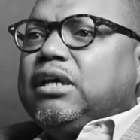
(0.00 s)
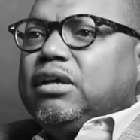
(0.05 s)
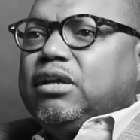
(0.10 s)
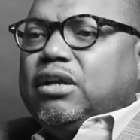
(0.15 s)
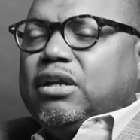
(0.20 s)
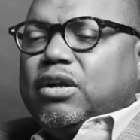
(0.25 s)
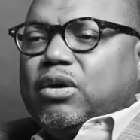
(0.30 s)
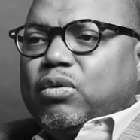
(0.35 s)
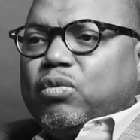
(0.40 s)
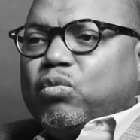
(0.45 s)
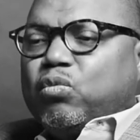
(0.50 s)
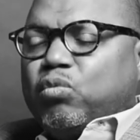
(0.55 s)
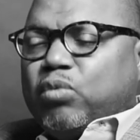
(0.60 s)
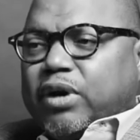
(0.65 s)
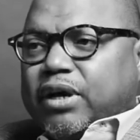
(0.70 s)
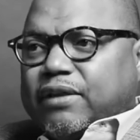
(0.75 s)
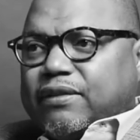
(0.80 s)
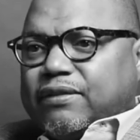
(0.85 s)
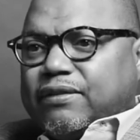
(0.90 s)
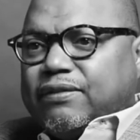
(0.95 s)
you know,
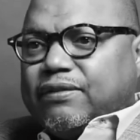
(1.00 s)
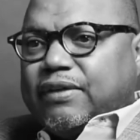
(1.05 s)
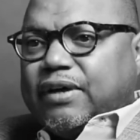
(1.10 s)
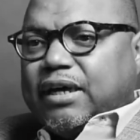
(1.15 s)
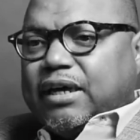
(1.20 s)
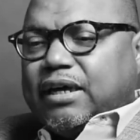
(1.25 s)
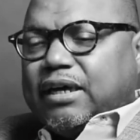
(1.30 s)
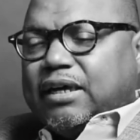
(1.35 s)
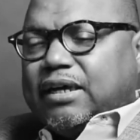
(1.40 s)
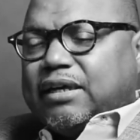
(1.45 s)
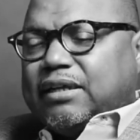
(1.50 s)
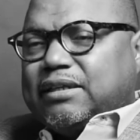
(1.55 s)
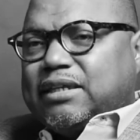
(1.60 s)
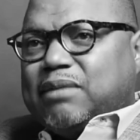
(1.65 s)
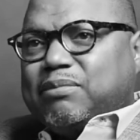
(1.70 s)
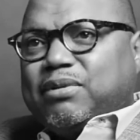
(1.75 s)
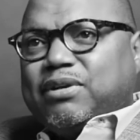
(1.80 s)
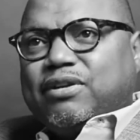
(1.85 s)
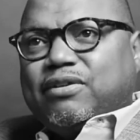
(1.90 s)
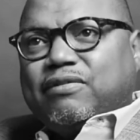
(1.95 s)
with uh,
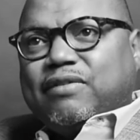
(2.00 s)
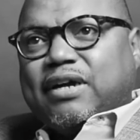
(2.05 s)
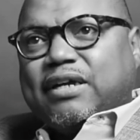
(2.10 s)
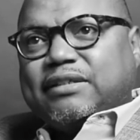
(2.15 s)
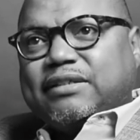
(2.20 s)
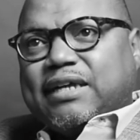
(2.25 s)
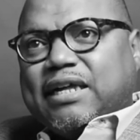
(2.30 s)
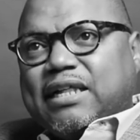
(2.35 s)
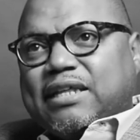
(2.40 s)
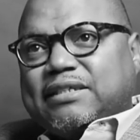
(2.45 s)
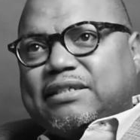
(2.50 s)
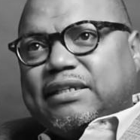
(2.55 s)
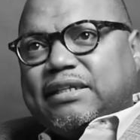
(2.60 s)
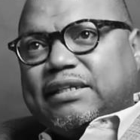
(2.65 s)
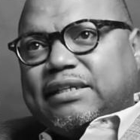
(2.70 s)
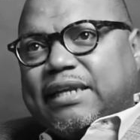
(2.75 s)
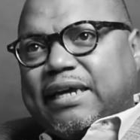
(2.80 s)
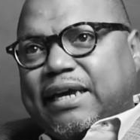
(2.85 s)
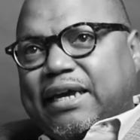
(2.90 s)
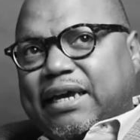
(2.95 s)
Deputy Director
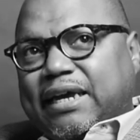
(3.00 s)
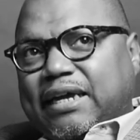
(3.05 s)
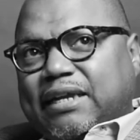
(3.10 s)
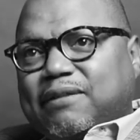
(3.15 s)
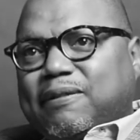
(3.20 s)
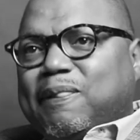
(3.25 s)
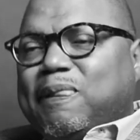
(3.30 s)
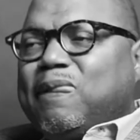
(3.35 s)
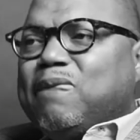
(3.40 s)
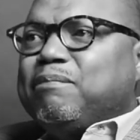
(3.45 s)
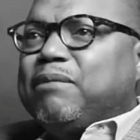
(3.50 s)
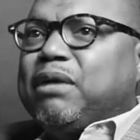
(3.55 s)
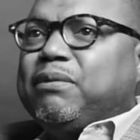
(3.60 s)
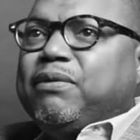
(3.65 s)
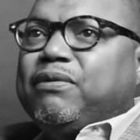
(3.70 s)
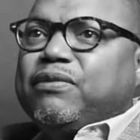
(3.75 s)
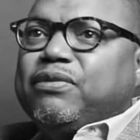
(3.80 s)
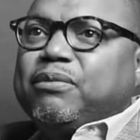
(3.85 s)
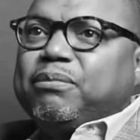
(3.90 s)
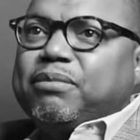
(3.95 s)
Allison Ladd,
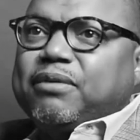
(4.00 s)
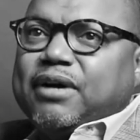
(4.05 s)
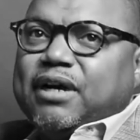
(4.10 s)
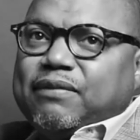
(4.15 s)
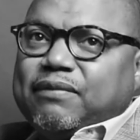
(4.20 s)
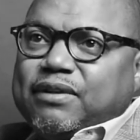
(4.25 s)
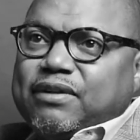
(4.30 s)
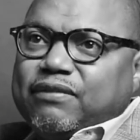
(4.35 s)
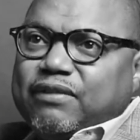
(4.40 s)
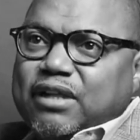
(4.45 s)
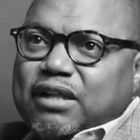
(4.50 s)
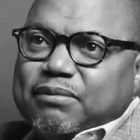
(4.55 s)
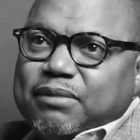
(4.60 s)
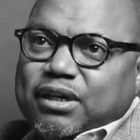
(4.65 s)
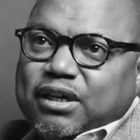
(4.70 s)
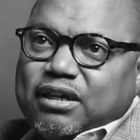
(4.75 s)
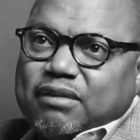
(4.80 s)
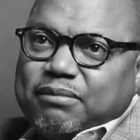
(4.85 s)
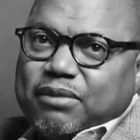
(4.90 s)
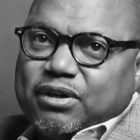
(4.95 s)
maybe with the private
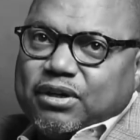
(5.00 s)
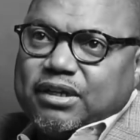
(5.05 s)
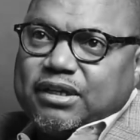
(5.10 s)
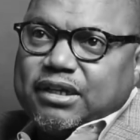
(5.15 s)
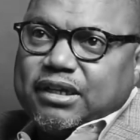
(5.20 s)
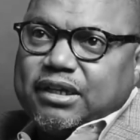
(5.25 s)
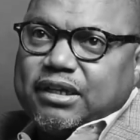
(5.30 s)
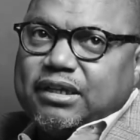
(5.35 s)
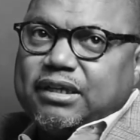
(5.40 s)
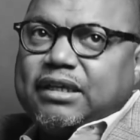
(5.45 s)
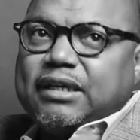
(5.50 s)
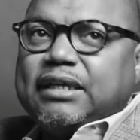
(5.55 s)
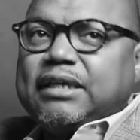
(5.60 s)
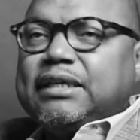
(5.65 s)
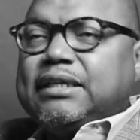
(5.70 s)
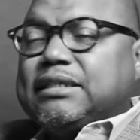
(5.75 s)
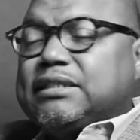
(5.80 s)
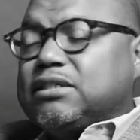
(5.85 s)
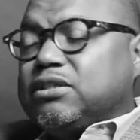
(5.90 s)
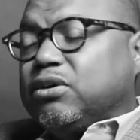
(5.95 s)
development community,
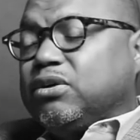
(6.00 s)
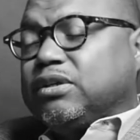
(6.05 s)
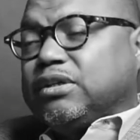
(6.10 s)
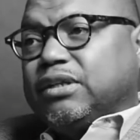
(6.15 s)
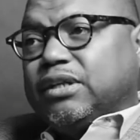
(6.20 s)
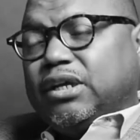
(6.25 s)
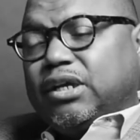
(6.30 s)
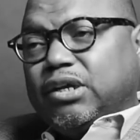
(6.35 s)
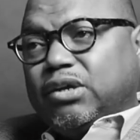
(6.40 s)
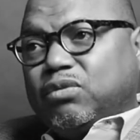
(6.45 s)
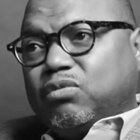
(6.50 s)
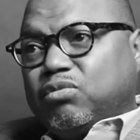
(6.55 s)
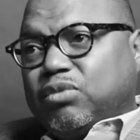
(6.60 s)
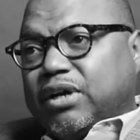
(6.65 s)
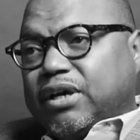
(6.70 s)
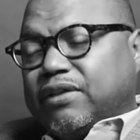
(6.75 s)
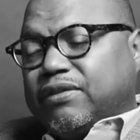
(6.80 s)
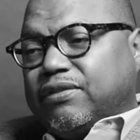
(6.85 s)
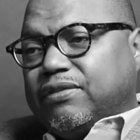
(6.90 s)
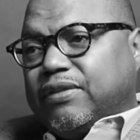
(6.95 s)
certainly
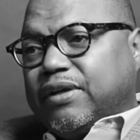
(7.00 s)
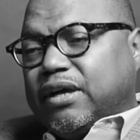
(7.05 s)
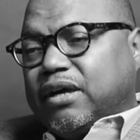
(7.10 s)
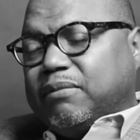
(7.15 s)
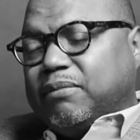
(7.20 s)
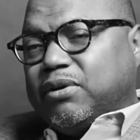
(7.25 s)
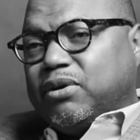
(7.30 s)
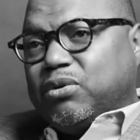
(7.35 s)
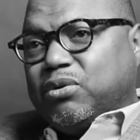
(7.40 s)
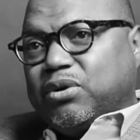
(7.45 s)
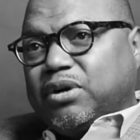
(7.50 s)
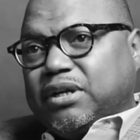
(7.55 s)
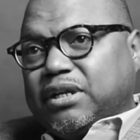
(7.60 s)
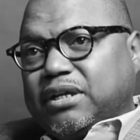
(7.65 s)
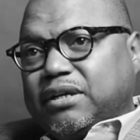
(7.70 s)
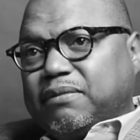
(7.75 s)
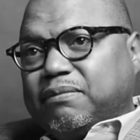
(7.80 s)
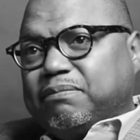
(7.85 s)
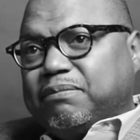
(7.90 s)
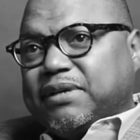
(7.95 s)
with uh,
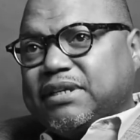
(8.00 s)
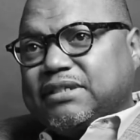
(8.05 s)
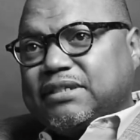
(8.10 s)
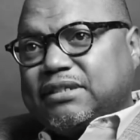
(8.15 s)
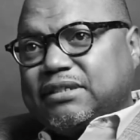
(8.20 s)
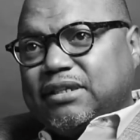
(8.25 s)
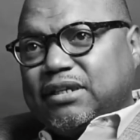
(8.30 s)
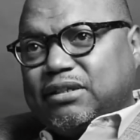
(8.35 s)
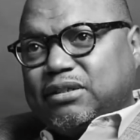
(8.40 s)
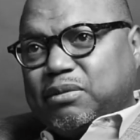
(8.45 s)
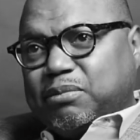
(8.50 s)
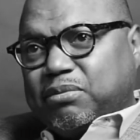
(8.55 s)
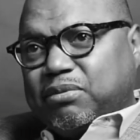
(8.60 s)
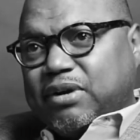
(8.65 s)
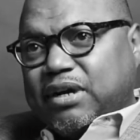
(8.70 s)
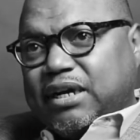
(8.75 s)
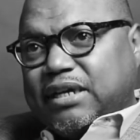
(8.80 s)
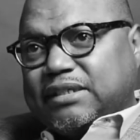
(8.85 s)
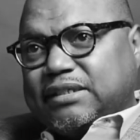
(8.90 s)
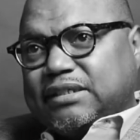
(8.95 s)
minority business
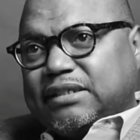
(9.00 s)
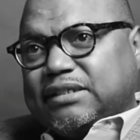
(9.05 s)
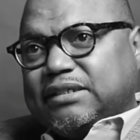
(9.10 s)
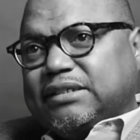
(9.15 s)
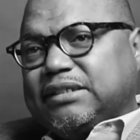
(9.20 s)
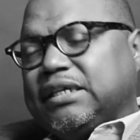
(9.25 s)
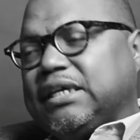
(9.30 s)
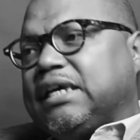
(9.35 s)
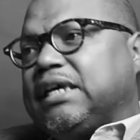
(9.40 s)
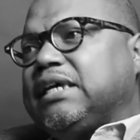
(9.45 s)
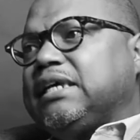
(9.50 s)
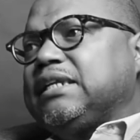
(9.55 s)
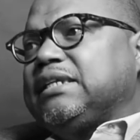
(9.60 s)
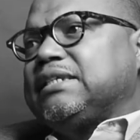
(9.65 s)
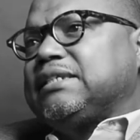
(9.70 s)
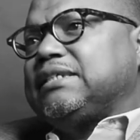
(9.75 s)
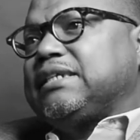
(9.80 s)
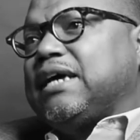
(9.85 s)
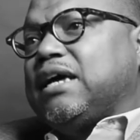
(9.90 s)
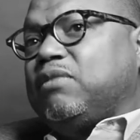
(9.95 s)
enterprises
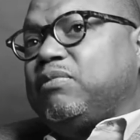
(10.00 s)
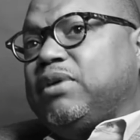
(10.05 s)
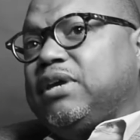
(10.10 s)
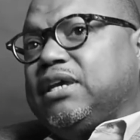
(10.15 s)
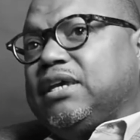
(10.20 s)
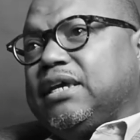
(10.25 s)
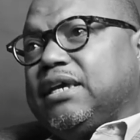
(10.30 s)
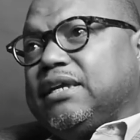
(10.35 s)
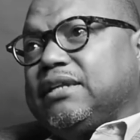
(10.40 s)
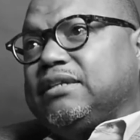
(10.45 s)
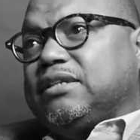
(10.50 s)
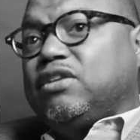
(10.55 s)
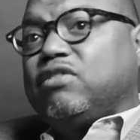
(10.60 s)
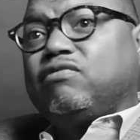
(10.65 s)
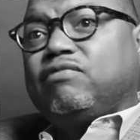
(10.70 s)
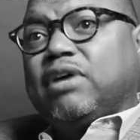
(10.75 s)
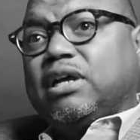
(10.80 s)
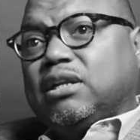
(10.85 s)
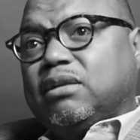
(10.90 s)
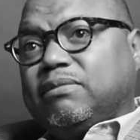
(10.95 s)
to see how we can
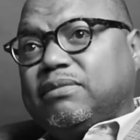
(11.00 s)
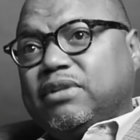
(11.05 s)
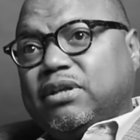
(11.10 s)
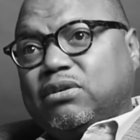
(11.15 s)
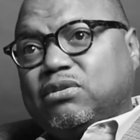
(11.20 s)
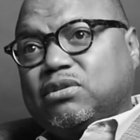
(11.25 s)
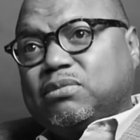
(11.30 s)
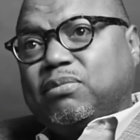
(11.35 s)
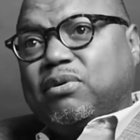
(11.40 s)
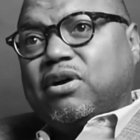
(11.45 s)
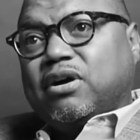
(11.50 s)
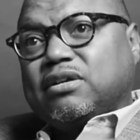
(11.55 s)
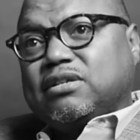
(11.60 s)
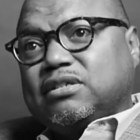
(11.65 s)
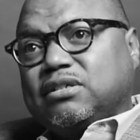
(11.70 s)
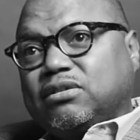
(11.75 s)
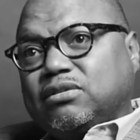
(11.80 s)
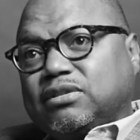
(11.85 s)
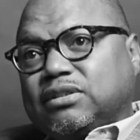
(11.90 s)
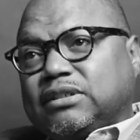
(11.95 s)
develop those
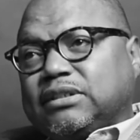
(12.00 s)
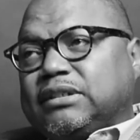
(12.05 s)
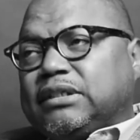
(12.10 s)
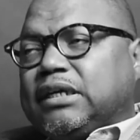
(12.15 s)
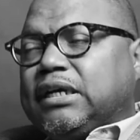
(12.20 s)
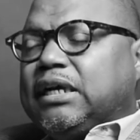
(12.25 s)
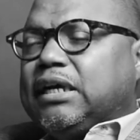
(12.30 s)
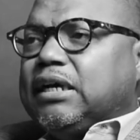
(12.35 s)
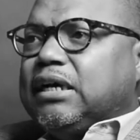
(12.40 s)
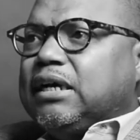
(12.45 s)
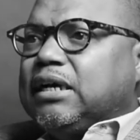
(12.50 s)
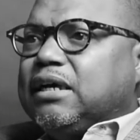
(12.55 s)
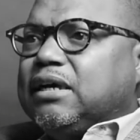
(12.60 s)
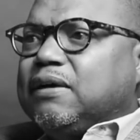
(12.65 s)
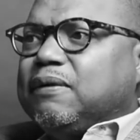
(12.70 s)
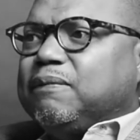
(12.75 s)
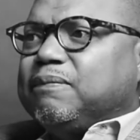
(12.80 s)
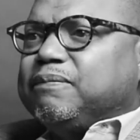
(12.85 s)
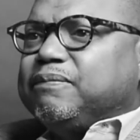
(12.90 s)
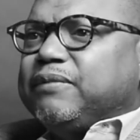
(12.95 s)
parcels.
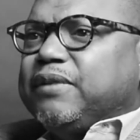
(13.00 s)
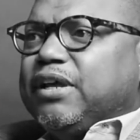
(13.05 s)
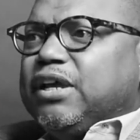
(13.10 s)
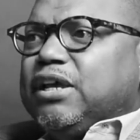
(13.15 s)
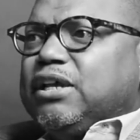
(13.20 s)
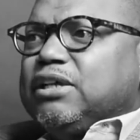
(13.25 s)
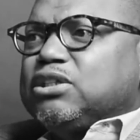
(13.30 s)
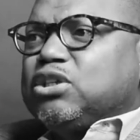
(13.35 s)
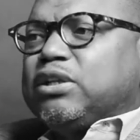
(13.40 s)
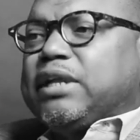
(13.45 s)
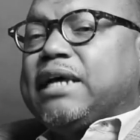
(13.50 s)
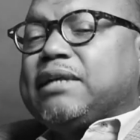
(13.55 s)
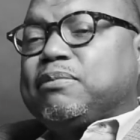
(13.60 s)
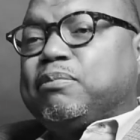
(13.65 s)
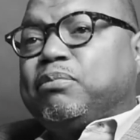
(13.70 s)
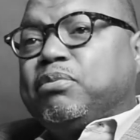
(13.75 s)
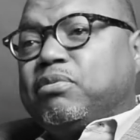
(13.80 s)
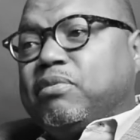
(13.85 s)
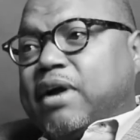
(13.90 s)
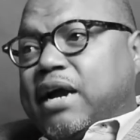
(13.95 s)
Um, so that's
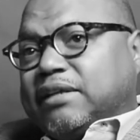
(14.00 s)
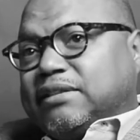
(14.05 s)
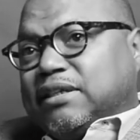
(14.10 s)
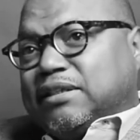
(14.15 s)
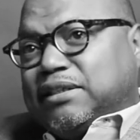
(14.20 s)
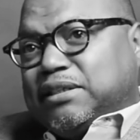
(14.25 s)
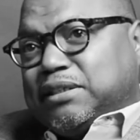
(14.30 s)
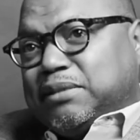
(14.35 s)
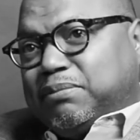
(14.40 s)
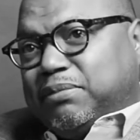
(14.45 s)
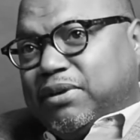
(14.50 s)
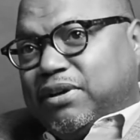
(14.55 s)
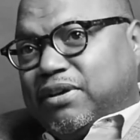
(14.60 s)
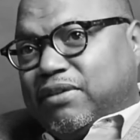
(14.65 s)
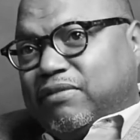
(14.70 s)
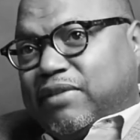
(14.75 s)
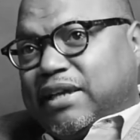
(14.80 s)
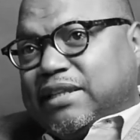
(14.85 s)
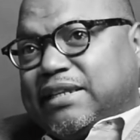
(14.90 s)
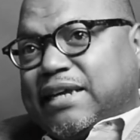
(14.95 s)
practically
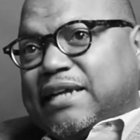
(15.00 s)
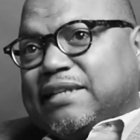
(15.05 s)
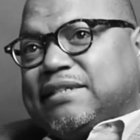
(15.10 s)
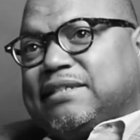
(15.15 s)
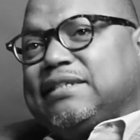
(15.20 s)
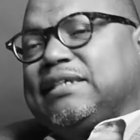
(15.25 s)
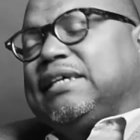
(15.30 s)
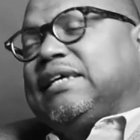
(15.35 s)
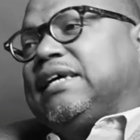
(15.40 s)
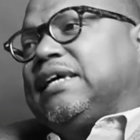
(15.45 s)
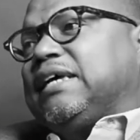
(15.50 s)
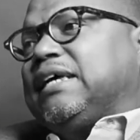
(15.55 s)
speaking, right? That's